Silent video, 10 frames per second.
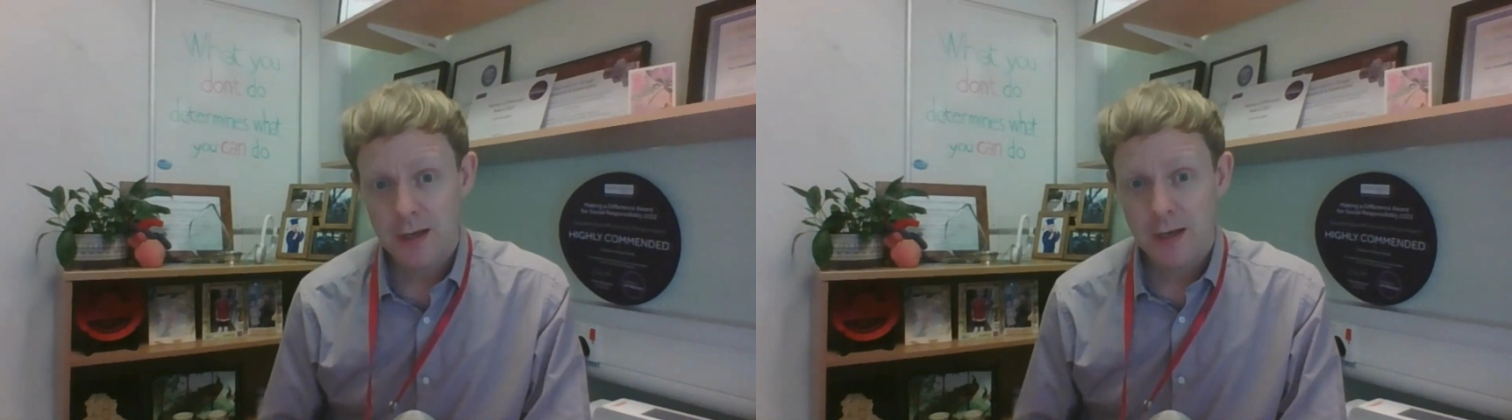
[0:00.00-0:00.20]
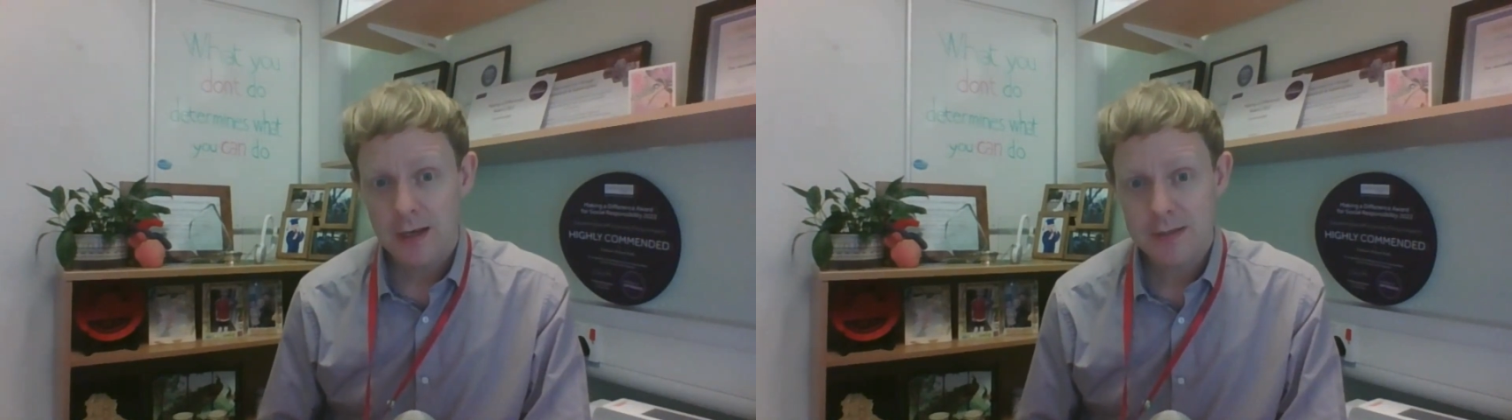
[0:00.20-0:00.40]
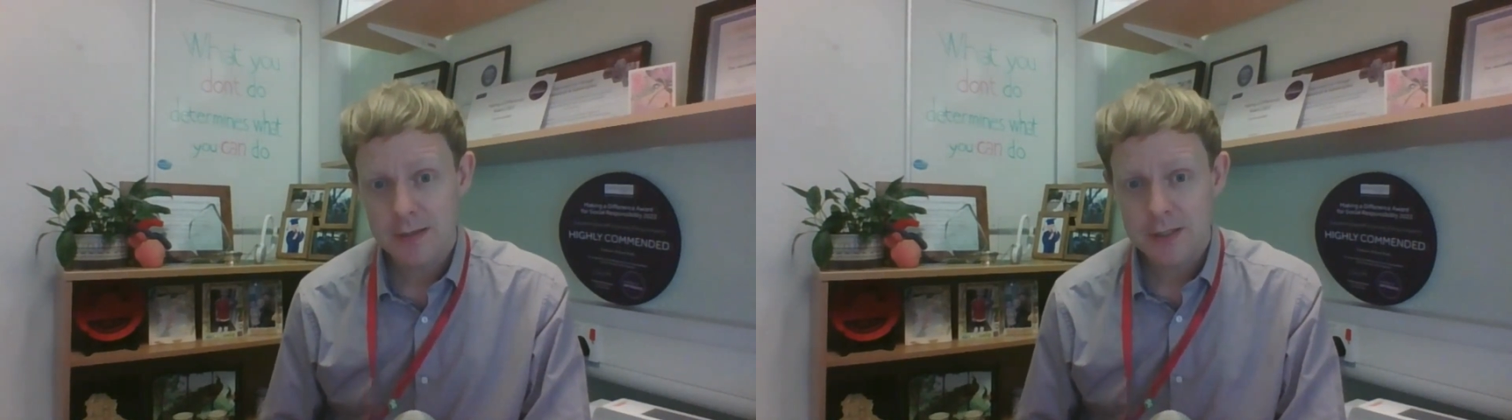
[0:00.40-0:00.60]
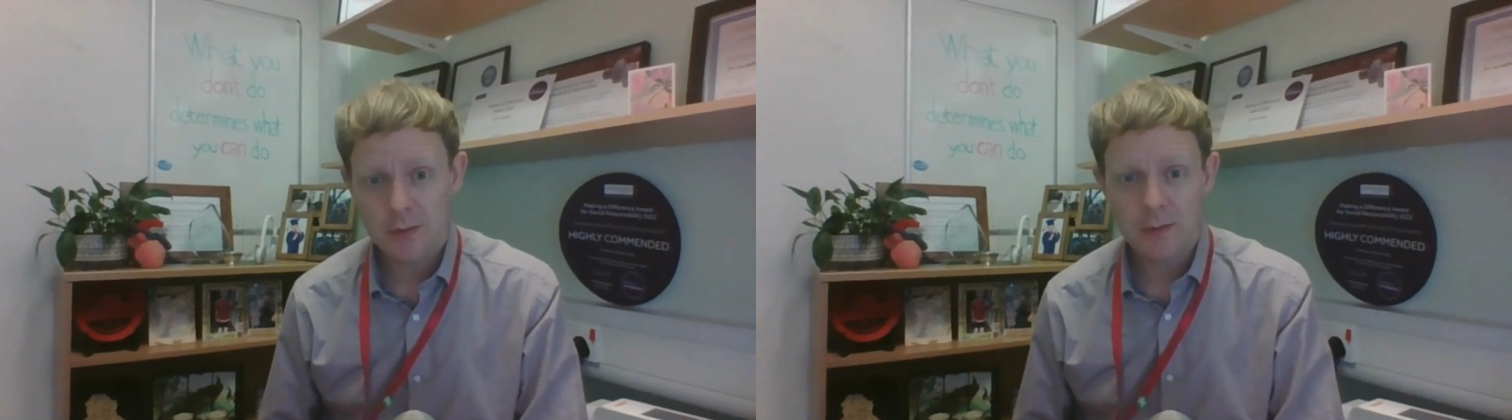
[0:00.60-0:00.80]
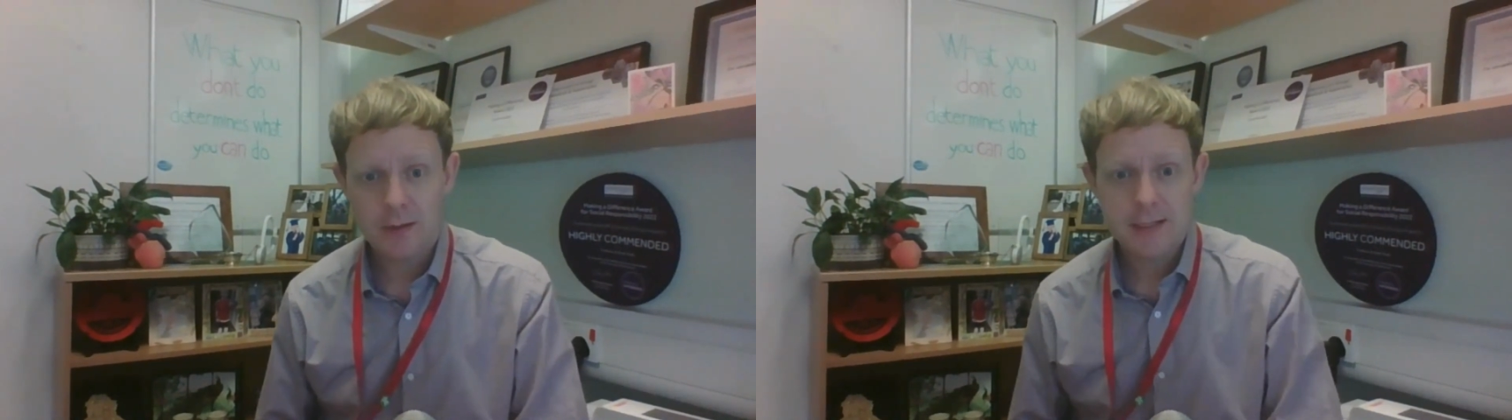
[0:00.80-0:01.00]
has
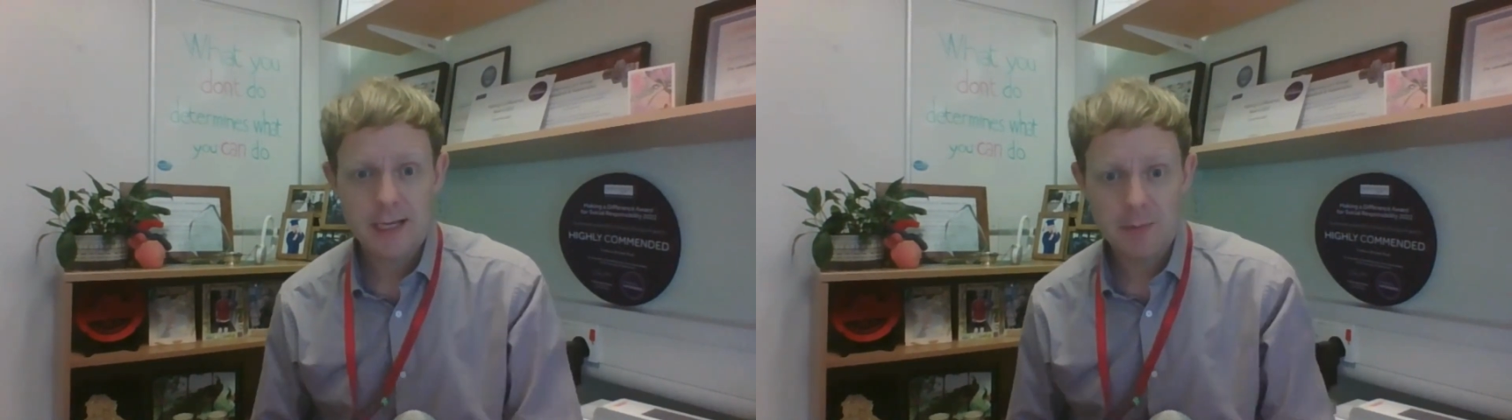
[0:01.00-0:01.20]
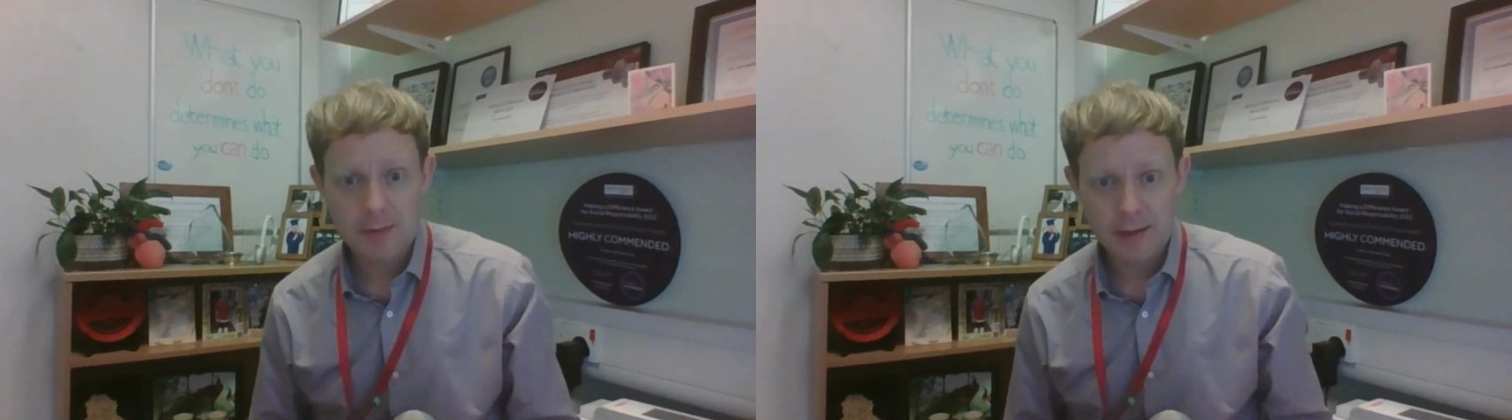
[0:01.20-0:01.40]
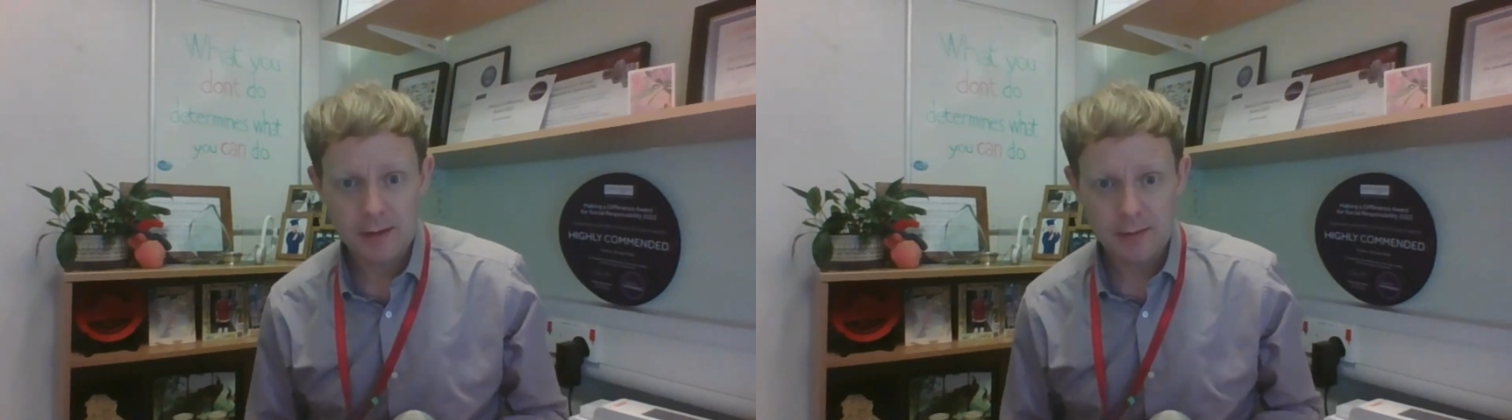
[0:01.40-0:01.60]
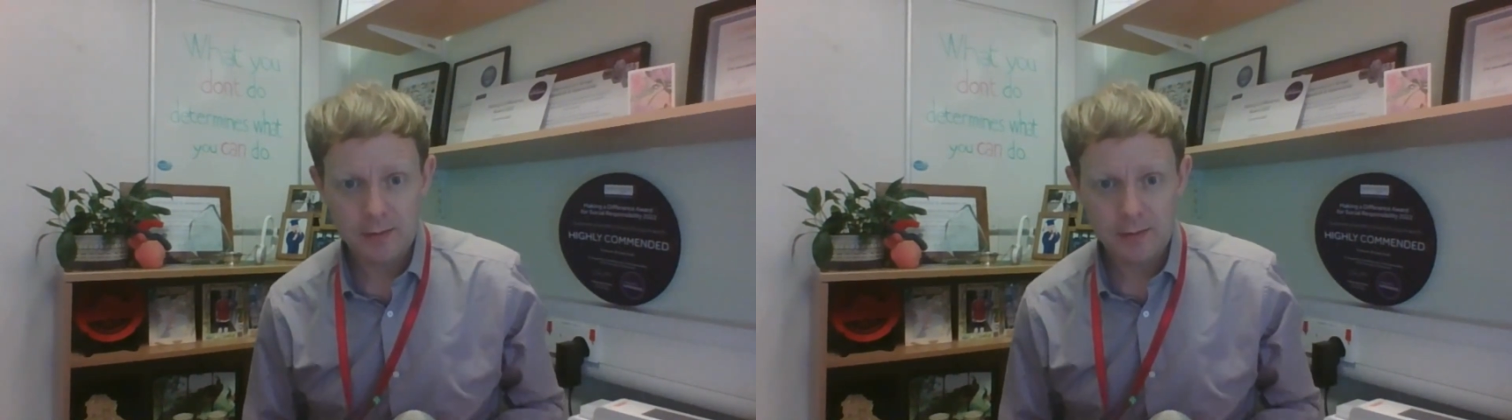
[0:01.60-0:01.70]
shown the same thing,